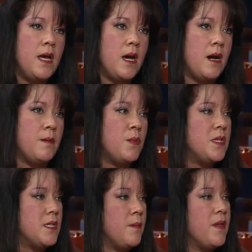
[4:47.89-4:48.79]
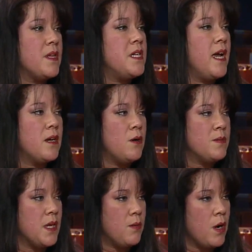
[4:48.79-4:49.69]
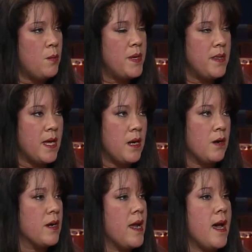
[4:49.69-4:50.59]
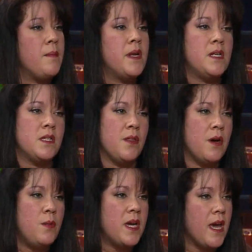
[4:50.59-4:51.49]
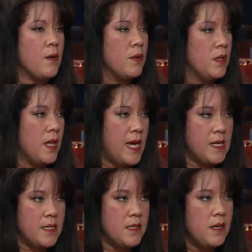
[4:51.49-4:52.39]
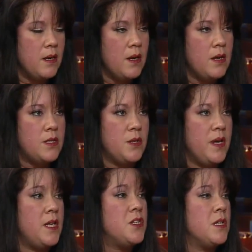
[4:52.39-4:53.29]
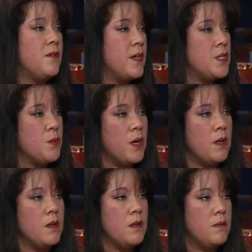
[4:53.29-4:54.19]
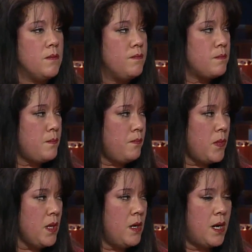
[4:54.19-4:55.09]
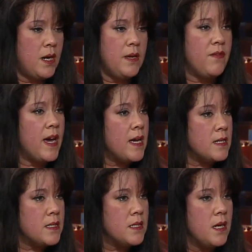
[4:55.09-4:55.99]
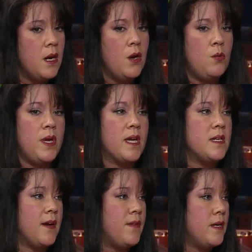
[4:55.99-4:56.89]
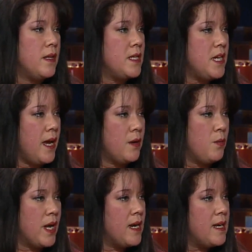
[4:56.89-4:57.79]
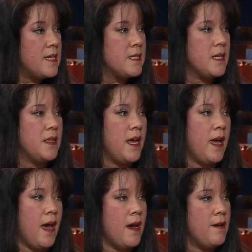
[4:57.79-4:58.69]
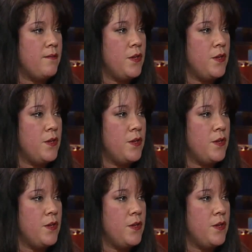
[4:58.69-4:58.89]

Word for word: um, some of the take homes that we're hoping that are going to happen is although we can't relate to each individual uh, event, we can definitely take what it is that they have